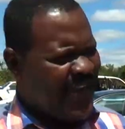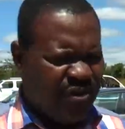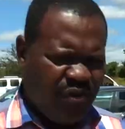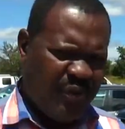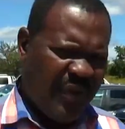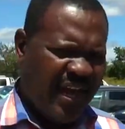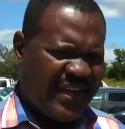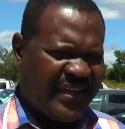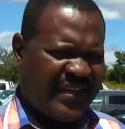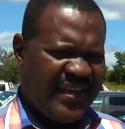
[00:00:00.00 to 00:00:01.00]
I look
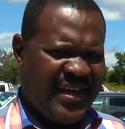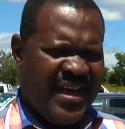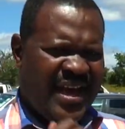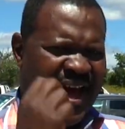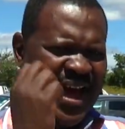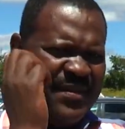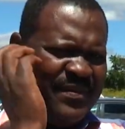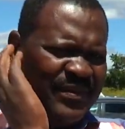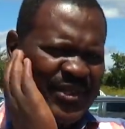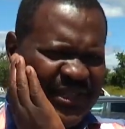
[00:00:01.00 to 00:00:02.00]
back,
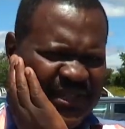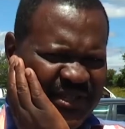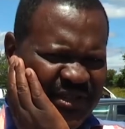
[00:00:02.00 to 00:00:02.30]
I'm just